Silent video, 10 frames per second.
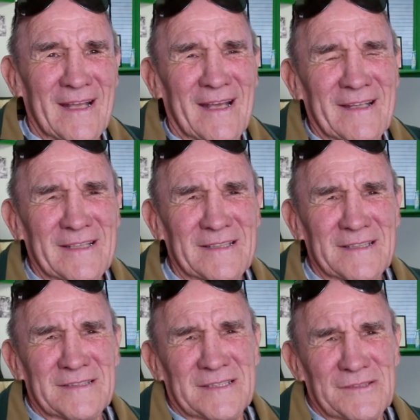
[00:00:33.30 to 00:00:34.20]
and then
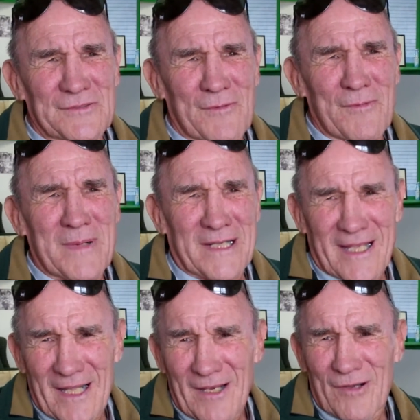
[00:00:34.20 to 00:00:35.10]
the Sears and Roebuck
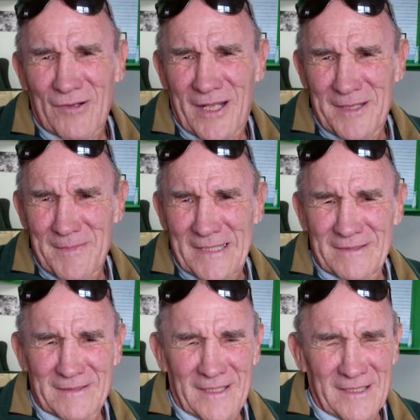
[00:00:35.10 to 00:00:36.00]
catalog came out,